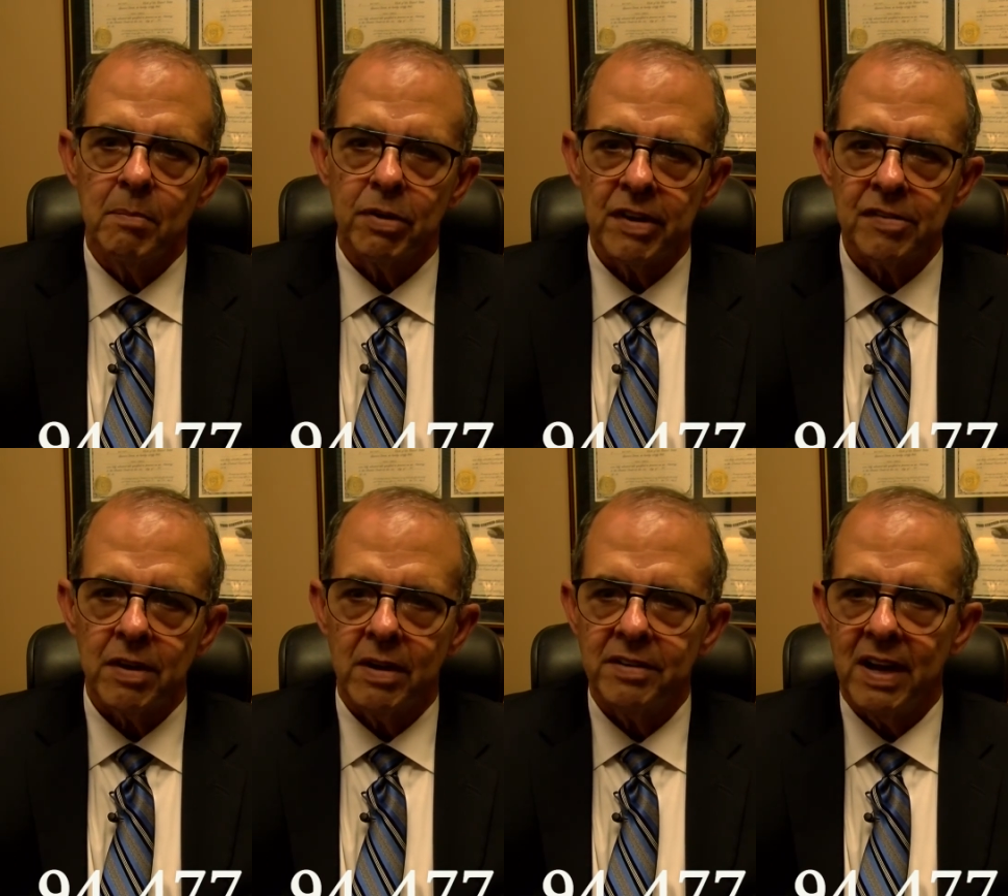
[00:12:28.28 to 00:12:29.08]
Please
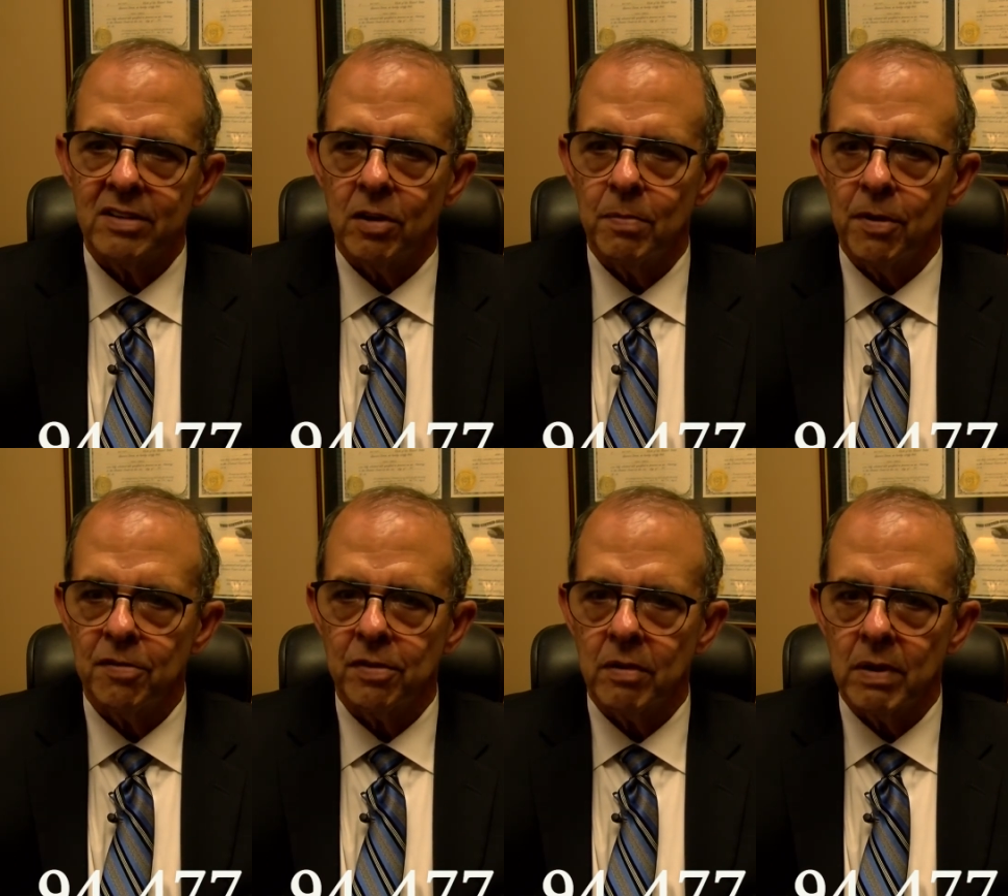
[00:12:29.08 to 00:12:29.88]
contact our
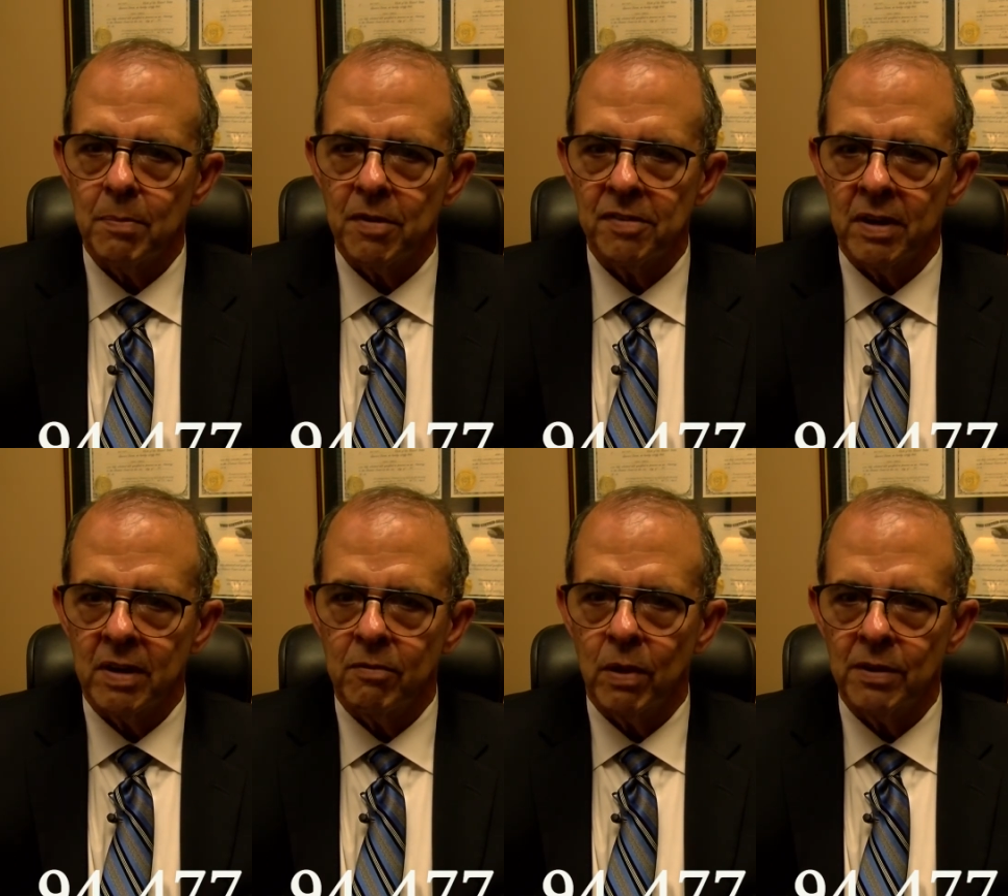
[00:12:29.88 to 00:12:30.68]
personal
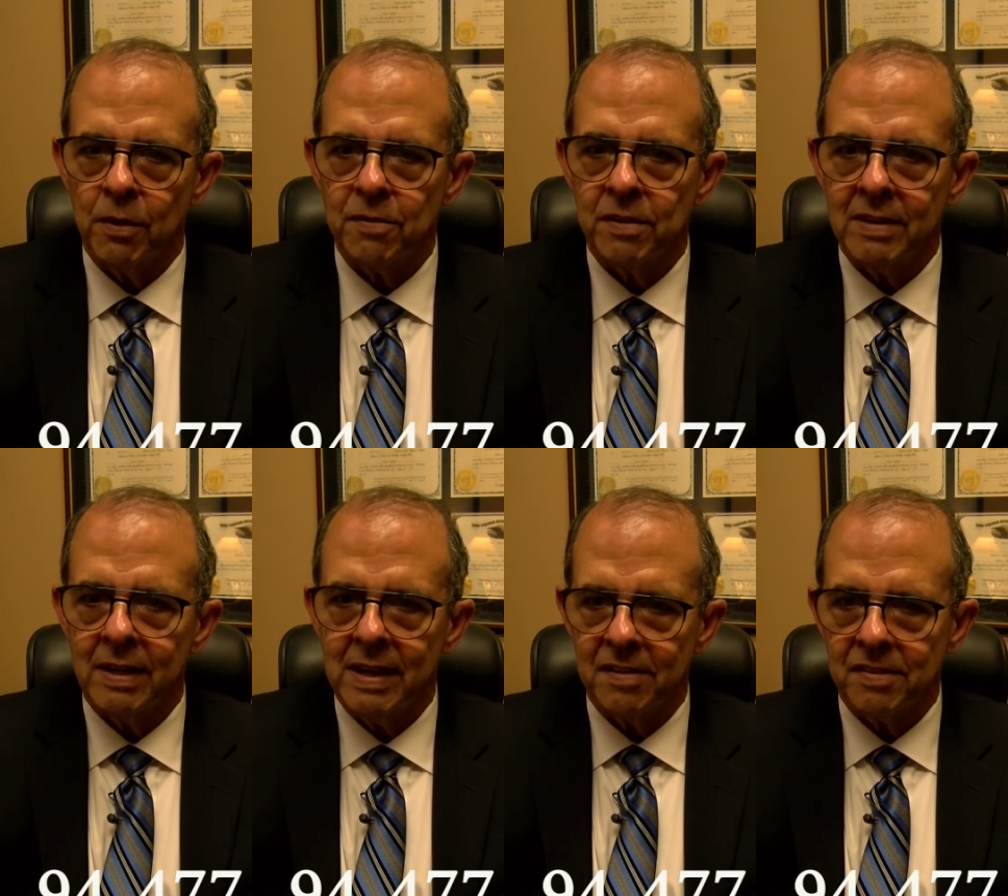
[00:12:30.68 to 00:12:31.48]
representative, Juan Dosan
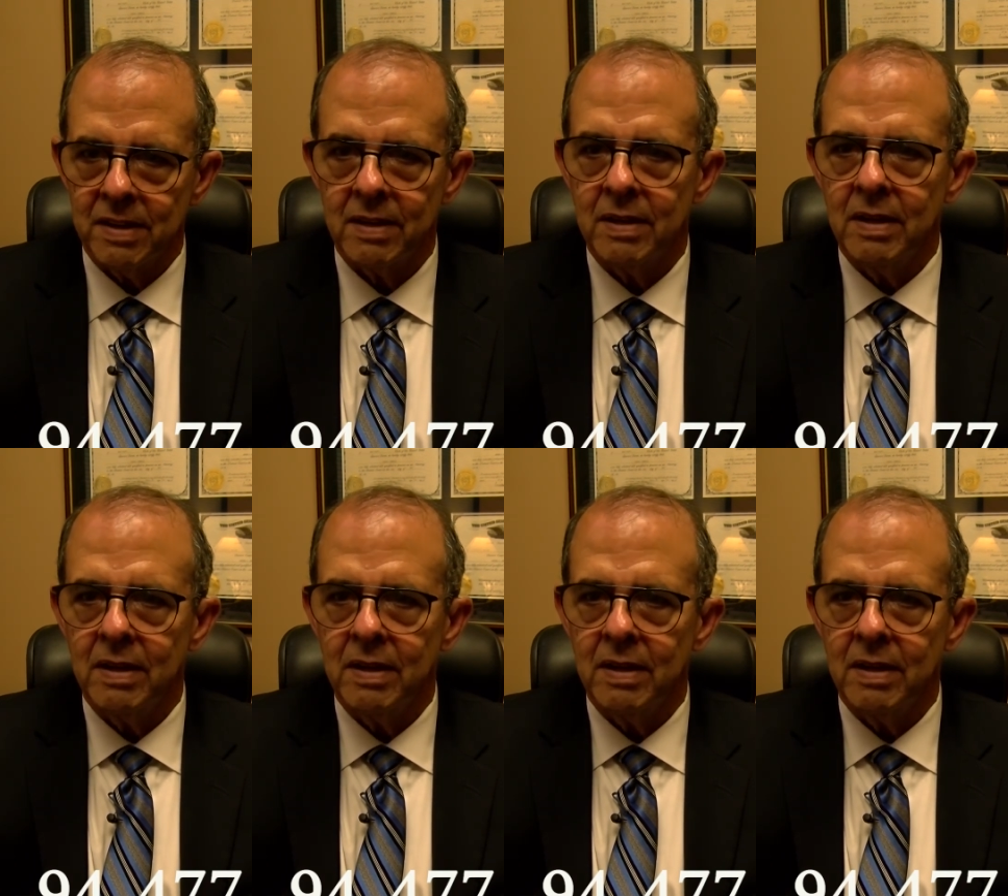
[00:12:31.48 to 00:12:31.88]
Tadese,